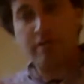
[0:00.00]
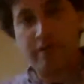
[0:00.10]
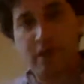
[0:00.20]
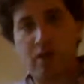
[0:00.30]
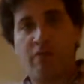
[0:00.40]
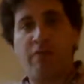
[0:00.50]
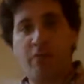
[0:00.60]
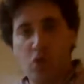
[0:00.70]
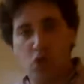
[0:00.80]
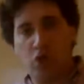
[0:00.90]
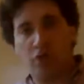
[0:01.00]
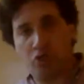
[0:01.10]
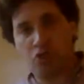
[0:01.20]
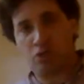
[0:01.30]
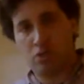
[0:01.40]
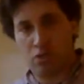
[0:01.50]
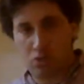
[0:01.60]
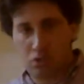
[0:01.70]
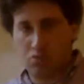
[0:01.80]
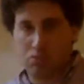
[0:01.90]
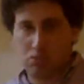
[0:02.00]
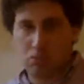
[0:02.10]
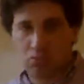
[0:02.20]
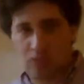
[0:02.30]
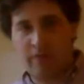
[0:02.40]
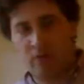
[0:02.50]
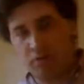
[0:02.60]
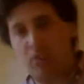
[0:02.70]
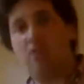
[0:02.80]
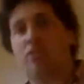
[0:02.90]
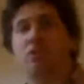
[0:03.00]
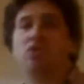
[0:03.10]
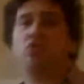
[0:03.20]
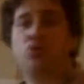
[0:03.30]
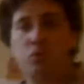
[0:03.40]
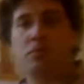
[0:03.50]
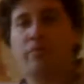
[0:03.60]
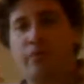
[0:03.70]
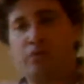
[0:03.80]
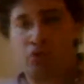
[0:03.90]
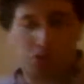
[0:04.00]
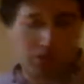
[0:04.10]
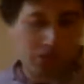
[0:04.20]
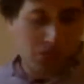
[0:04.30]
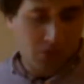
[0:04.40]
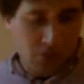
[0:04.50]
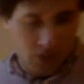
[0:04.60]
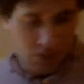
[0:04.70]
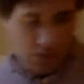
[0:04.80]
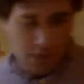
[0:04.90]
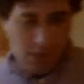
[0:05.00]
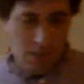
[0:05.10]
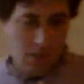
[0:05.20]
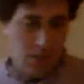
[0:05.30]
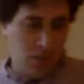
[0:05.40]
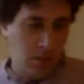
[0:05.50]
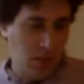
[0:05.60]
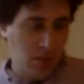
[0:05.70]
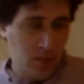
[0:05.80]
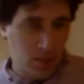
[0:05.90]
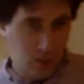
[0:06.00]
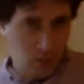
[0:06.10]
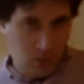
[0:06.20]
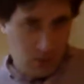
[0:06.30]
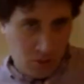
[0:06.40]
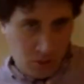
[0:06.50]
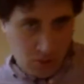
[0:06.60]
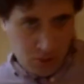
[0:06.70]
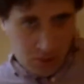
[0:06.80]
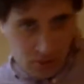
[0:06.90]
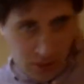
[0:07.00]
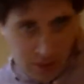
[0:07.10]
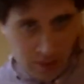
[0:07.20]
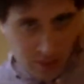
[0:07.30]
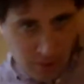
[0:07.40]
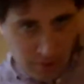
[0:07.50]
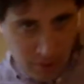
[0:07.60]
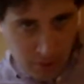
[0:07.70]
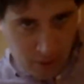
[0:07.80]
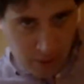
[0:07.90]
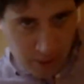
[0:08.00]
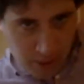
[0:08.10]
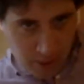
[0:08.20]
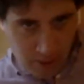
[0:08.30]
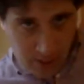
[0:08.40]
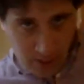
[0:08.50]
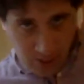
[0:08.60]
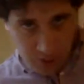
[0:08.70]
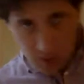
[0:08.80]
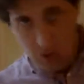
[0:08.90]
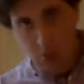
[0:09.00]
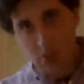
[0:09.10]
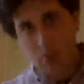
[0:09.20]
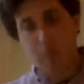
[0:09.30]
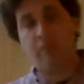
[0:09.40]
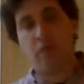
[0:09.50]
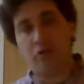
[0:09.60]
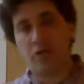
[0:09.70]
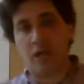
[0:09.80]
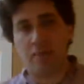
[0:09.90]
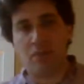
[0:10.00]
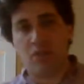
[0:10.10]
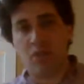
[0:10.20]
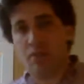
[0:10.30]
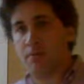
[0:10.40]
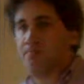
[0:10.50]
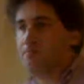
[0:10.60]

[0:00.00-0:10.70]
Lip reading: fair full insurance. Okay, if I don't say anything, just assume it's full insurance. Okay, so insurance that if I suffered the loss of 10,000 would fully compensate me.